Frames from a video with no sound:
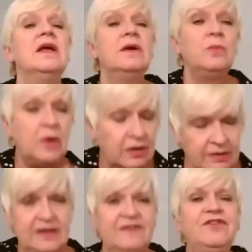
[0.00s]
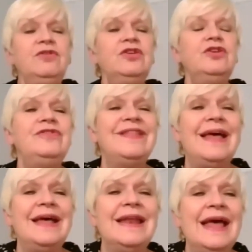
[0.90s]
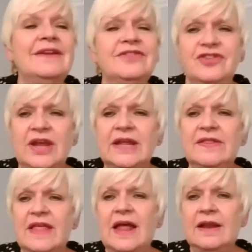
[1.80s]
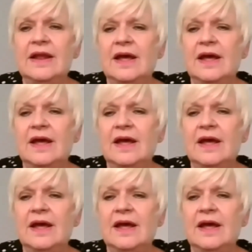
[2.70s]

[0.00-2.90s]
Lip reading: Well, if you use that analogy in that